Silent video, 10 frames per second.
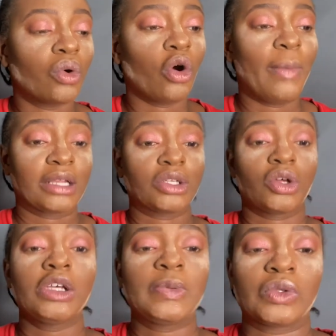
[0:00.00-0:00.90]
go back to the
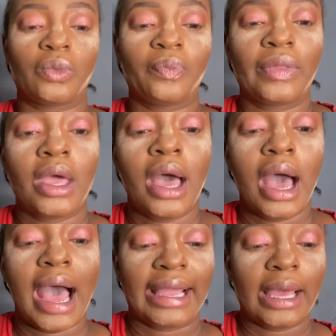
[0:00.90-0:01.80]
hospital.
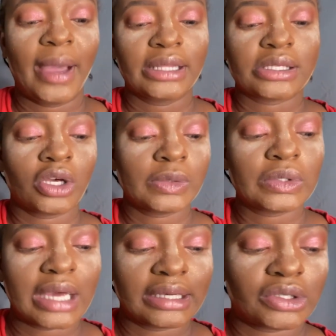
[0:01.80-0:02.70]
I get back to the
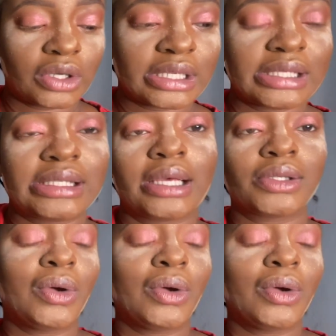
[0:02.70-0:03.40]
hospital and the doctor says,